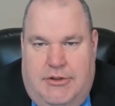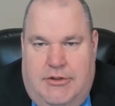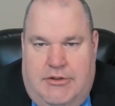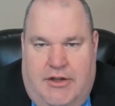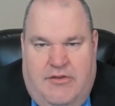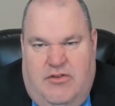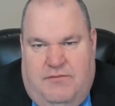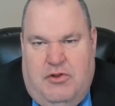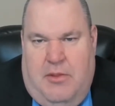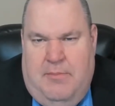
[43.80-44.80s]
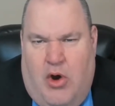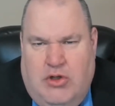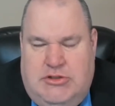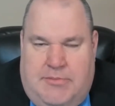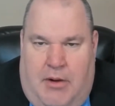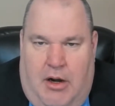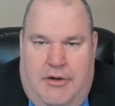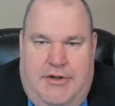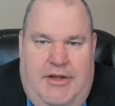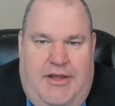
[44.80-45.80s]
It tells you for the most
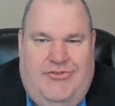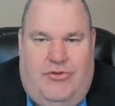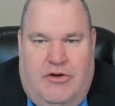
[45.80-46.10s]
part, and yes there